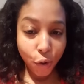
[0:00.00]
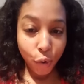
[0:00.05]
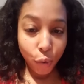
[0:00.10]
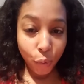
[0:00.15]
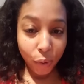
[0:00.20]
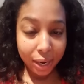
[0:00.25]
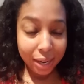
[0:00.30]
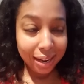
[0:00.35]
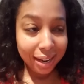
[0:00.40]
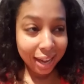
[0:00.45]

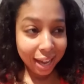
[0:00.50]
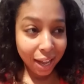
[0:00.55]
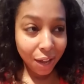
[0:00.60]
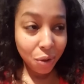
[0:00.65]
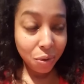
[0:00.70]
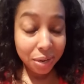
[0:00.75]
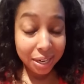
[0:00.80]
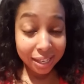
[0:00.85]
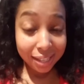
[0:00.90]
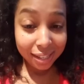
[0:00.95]
went
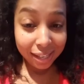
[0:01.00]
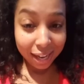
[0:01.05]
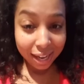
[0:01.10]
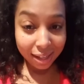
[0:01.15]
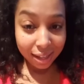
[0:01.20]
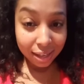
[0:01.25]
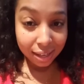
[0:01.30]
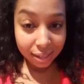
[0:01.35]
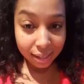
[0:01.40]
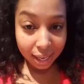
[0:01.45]
down
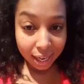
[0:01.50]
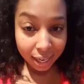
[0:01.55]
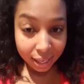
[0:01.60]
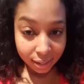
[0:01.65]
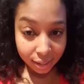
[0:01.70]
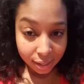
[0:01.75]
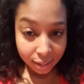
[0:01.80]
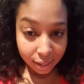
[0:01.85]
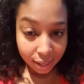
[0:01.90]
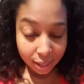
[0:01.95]
inside this
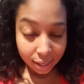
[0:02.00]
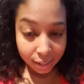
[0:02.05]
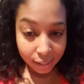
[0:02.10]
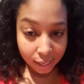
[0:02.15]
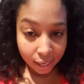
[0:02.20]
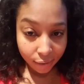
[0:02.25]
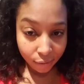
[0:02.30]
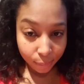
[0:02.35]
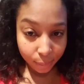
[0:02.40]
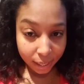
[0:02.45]
agency, this
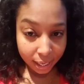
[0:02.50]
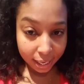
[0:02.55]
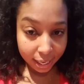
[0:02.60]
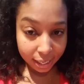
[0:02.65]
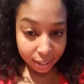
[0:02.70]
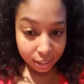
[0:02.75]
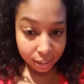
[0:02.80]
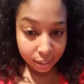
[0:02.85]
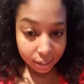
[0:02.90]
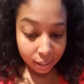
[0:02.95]
government
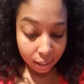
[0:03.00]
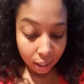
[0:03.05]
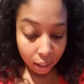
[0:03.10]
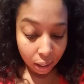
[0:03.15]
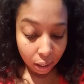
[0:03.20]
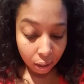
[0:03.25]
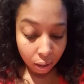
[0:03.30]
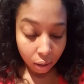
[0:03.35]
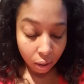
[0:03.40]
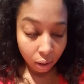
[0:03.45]
agency.